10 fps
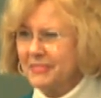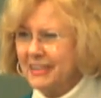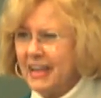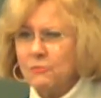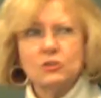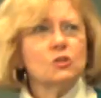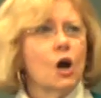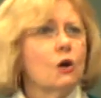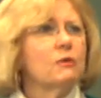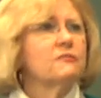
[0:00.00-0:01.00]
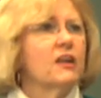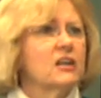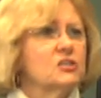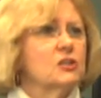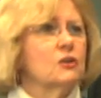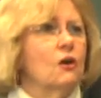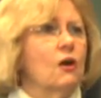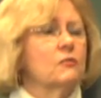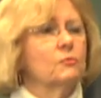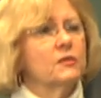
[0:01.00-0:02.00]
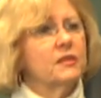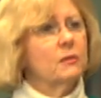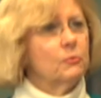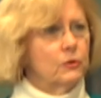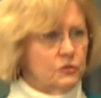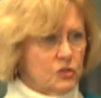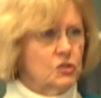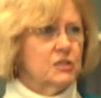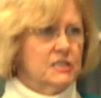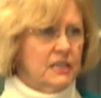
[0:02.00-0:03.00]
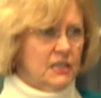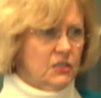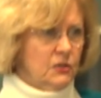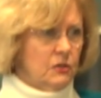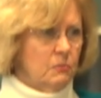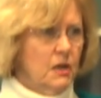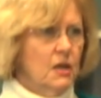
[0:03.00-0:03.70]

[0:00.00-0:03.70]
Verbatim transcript: Okay, with no reflection at all of what that person just said to them.